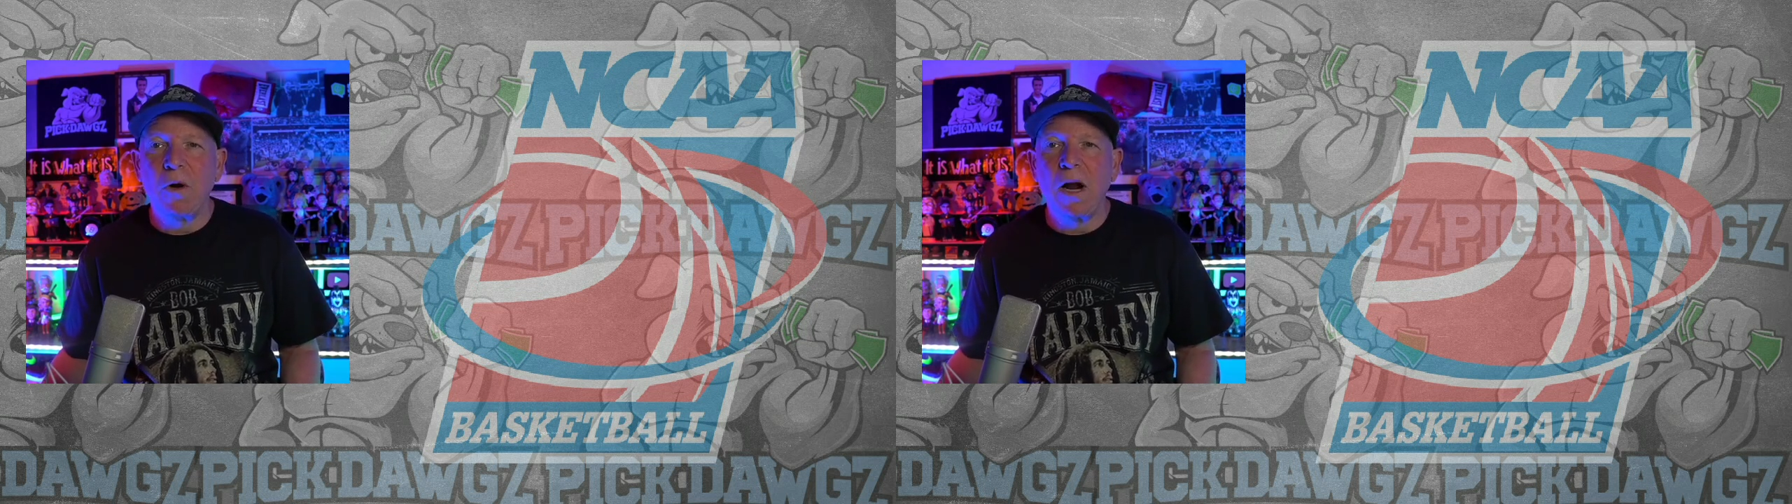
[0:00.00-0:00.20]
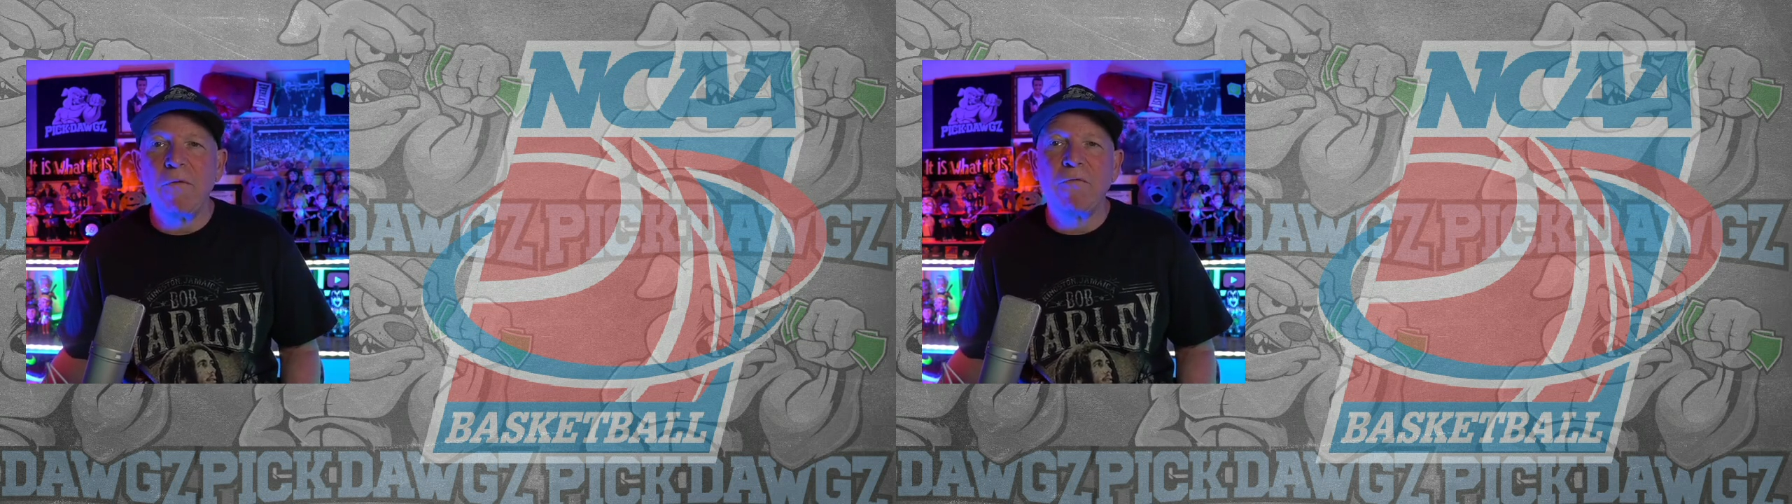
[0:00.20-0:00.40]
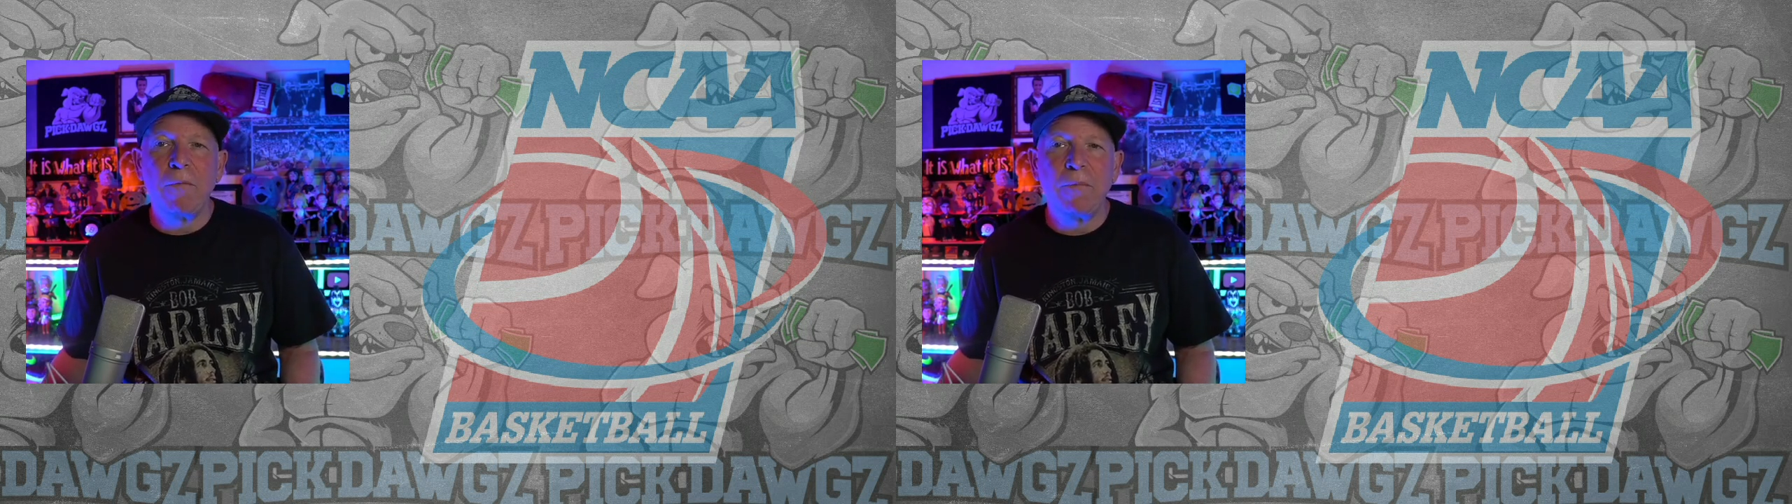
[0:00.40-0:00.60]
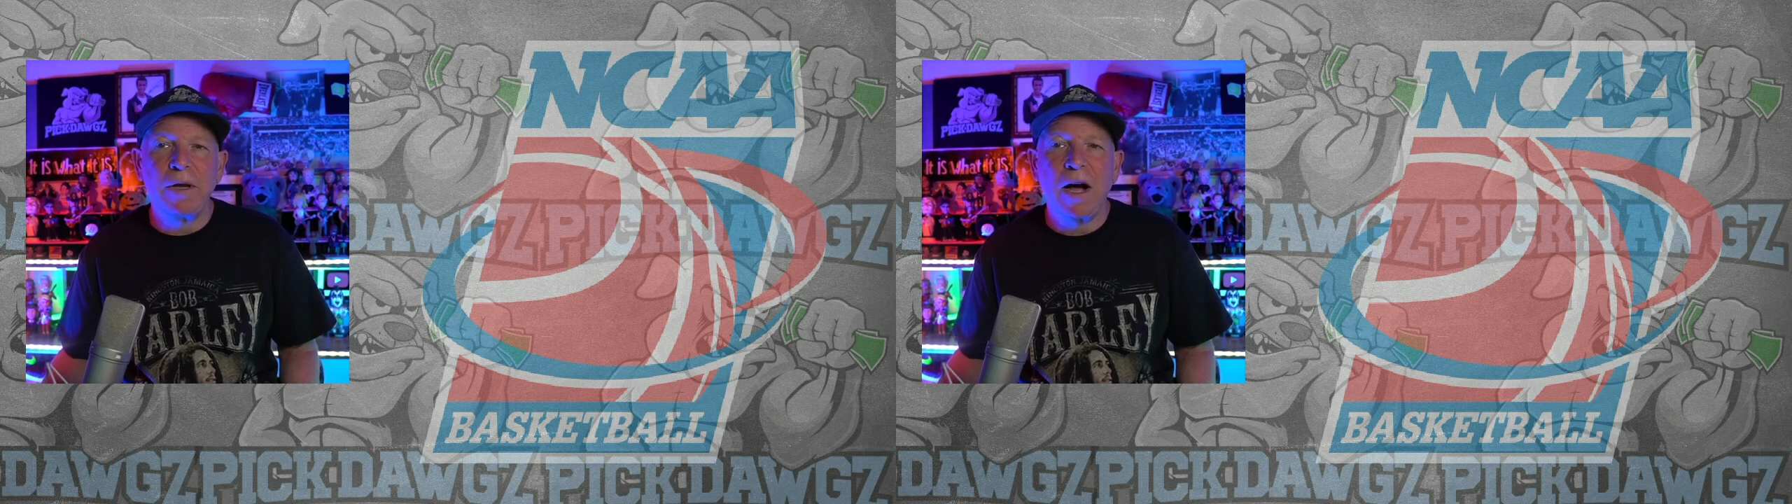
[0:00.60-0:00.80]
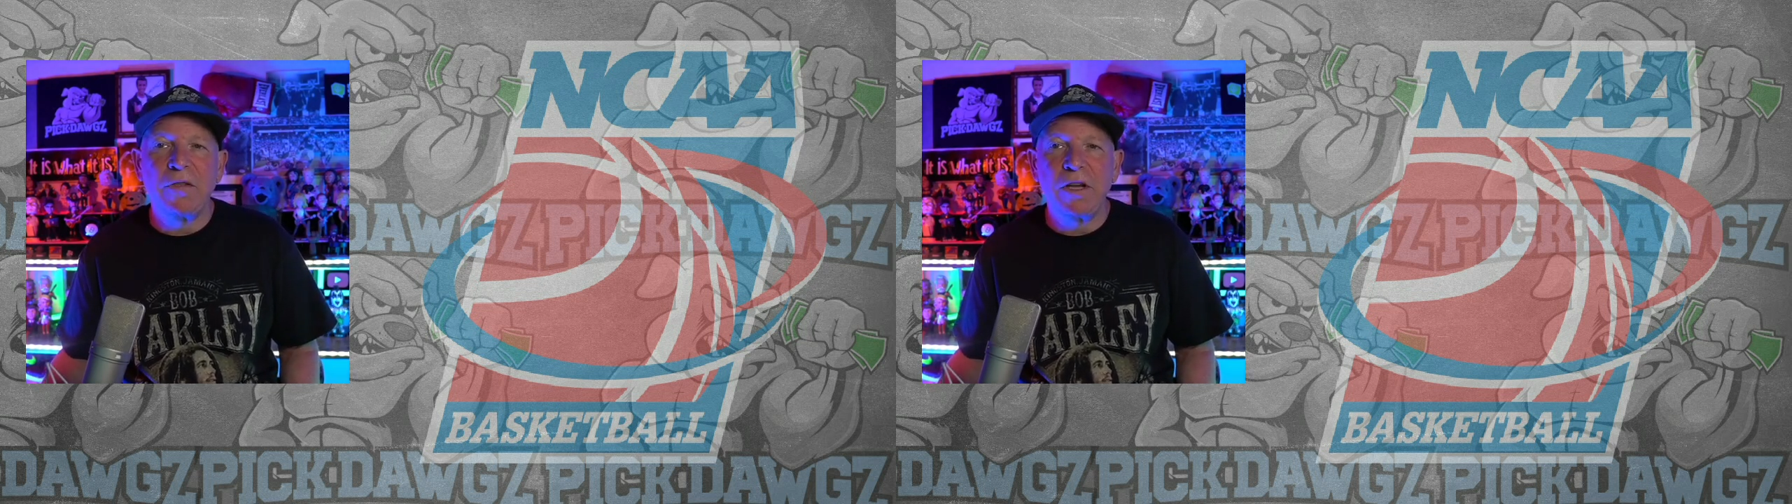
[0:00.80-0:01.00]
it up from
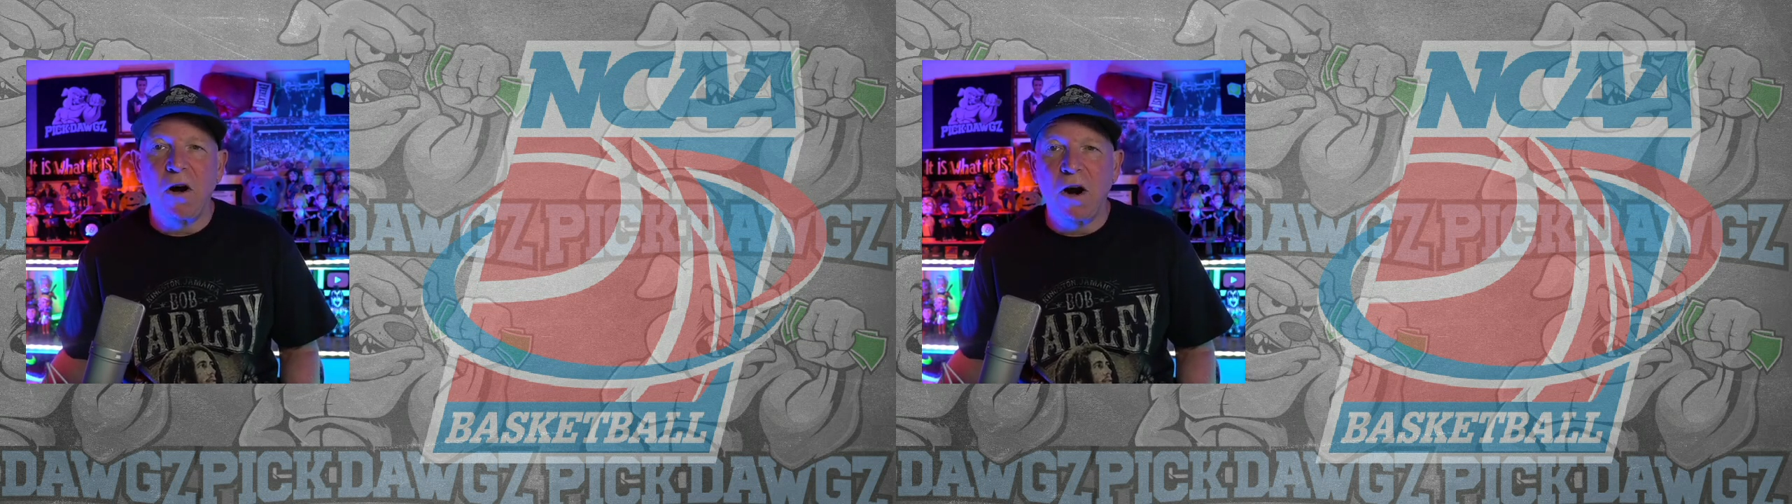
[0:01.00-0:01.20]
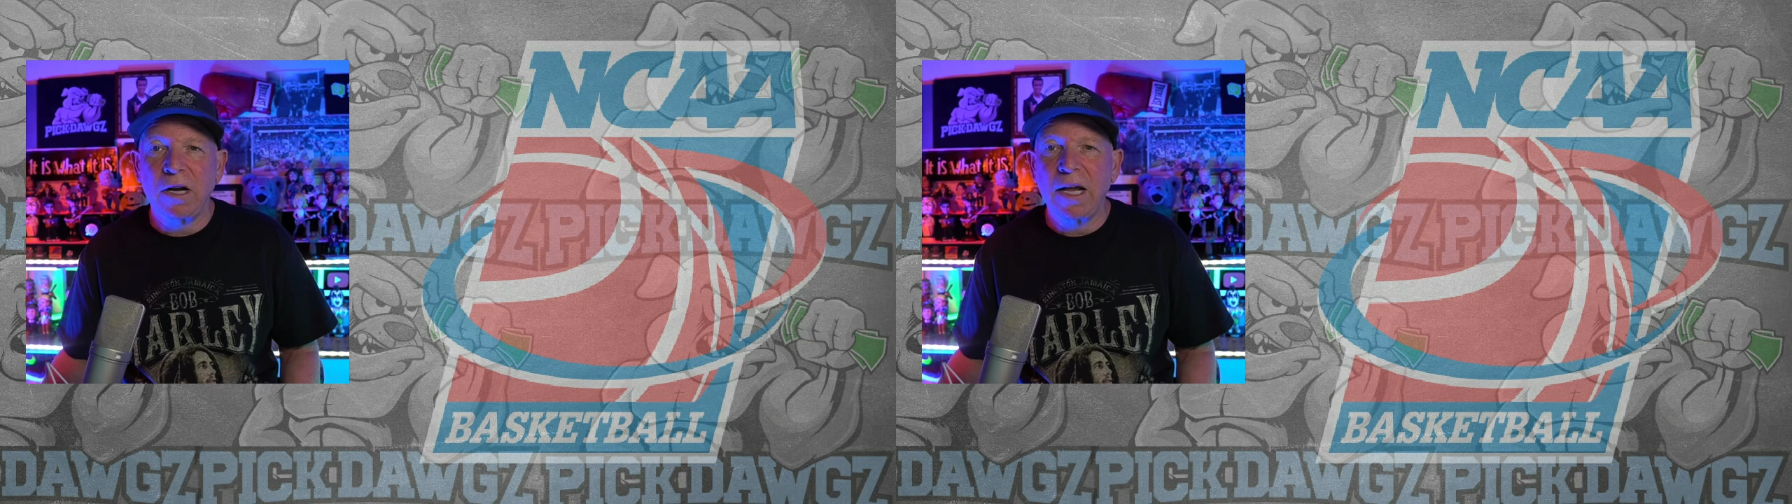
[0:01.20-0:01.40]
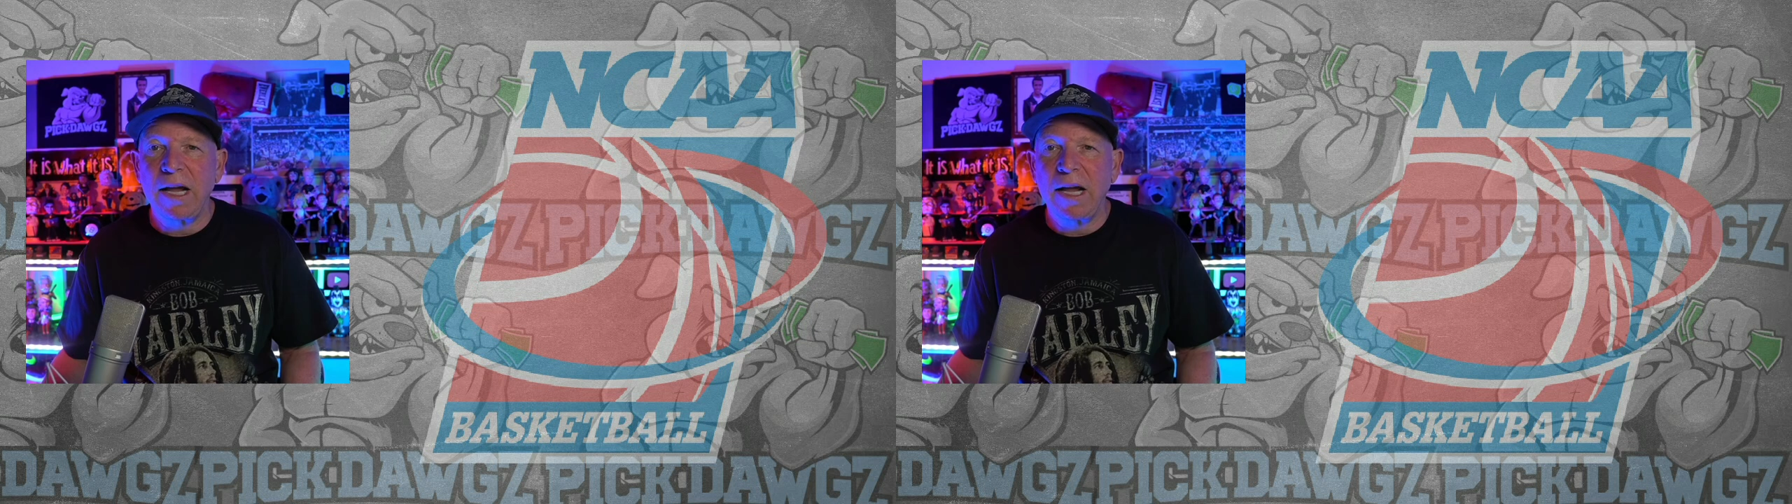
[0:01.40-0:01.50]
beyond the arc.